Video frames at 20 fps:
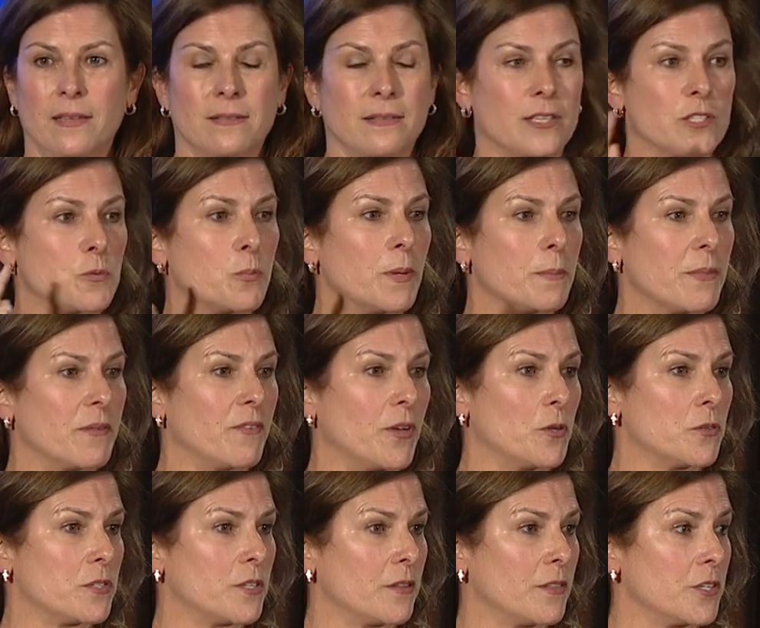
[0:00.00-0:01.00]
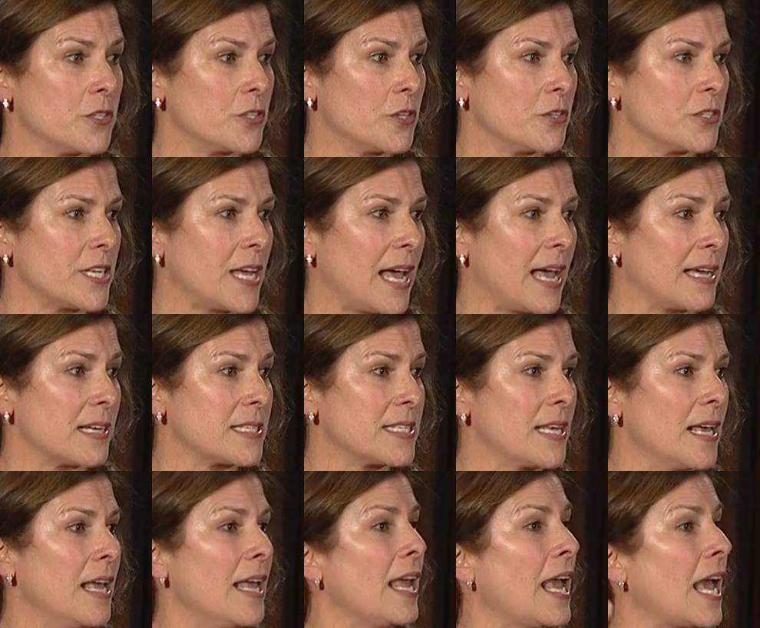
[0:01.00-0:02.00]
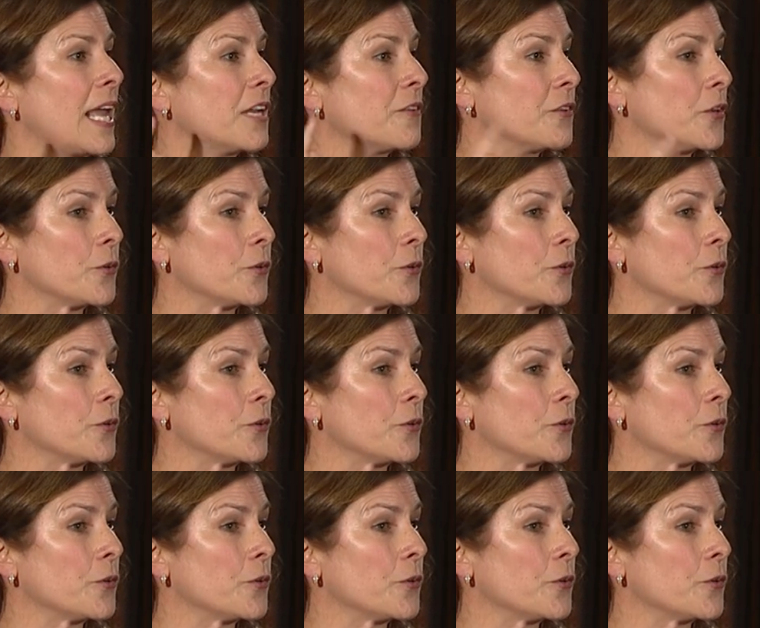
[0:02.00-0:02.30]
Let's whip the votes on the surtax. And if